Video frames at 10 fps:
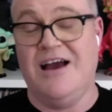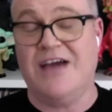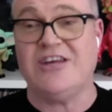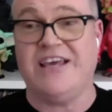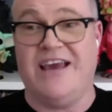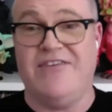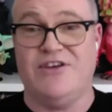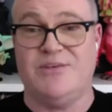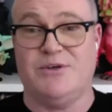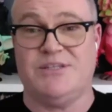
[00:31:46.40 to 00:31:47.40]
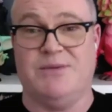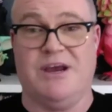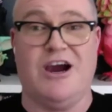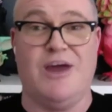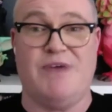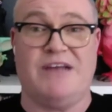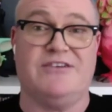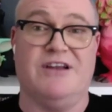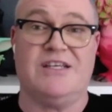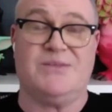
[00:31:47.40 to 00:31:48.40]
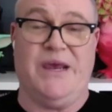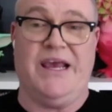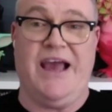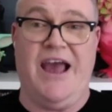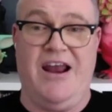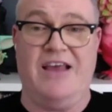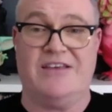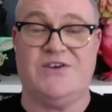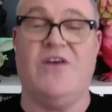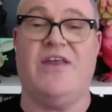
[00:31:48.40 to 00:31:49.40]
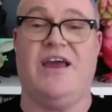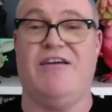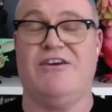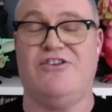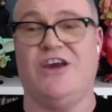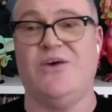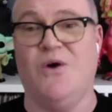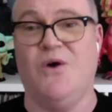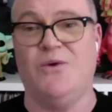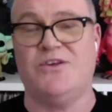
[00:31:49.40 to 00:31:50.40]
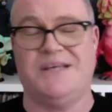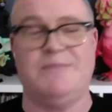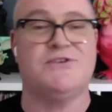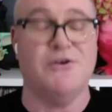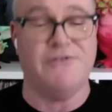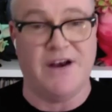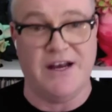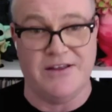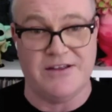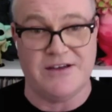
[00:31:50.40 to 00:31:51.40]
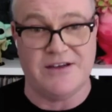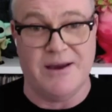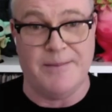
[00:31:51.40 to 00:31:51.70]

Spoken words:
gave those books to my chiropractor last week, and I saw that Erica Jane quote, which seemed so funny at the time.